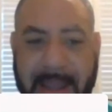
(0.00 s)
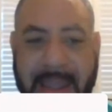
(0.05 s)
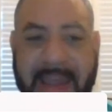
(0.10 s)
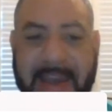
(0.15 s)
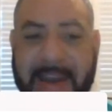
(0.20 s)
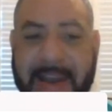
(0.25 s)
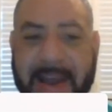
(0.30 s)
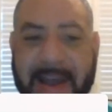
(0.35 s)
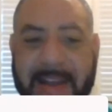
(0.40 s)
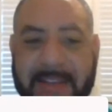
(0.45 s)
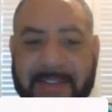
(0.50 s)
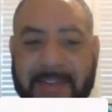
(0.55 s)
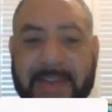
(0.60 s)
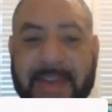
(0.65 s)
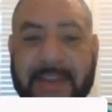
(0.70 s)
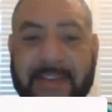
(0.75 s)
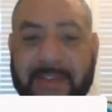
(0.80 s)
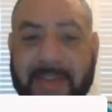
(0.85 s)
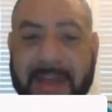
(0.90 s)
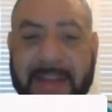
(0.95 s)
And so
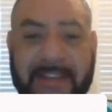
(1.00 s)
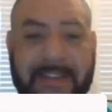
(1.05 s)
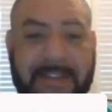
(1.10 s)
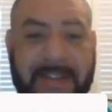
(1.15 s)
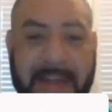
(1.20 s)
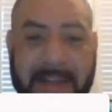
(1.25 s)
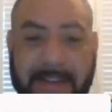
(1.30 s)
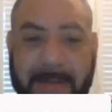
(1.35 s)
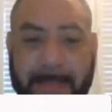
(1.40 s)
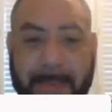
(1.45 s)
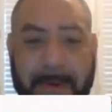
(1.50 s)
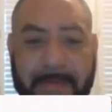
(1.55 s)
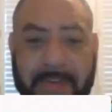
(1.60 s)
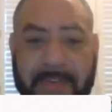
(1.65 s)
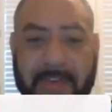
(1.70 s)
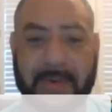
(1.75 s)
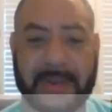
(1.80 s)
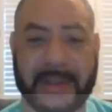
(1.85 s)
that's perfect.